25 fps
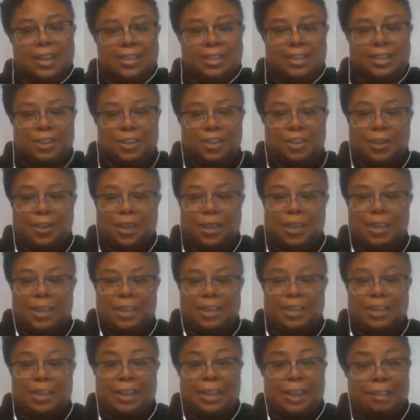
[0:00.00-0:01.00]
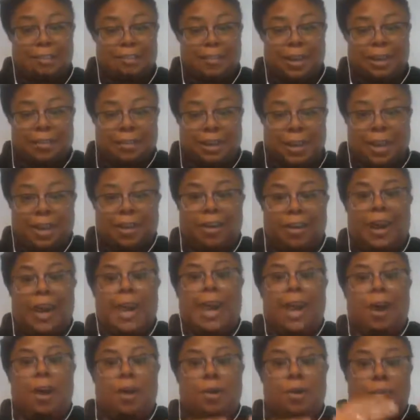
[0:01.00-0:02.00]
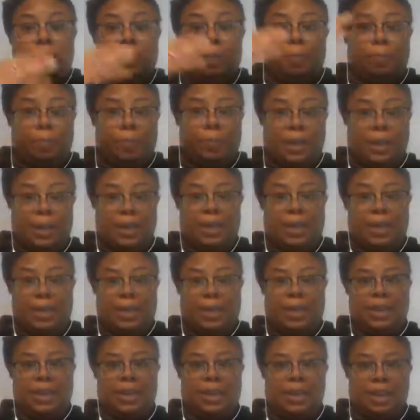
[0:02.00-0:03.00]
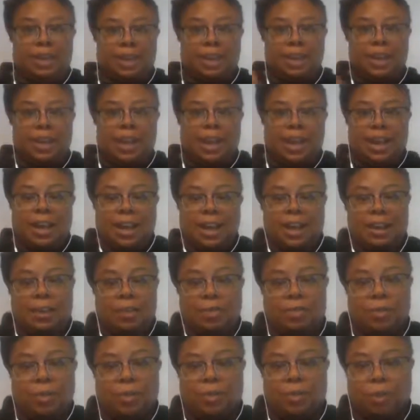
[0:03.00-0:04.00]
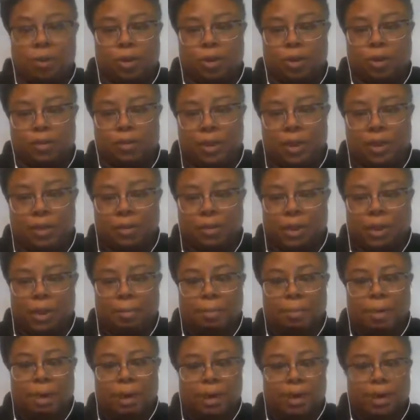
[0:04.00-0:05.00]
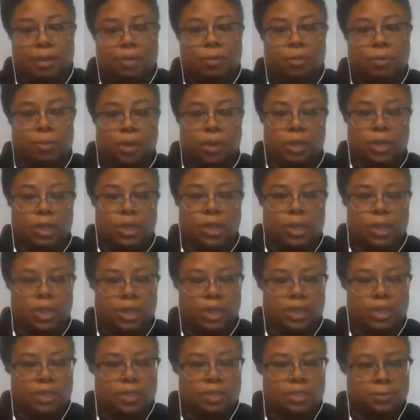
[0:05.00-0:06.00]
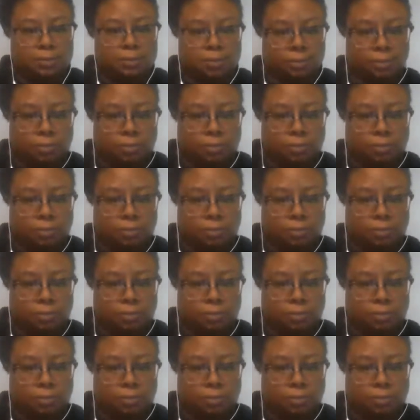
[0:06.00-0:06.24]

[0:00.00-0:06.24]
degree, and then I found out how big the world of internet marketing really is.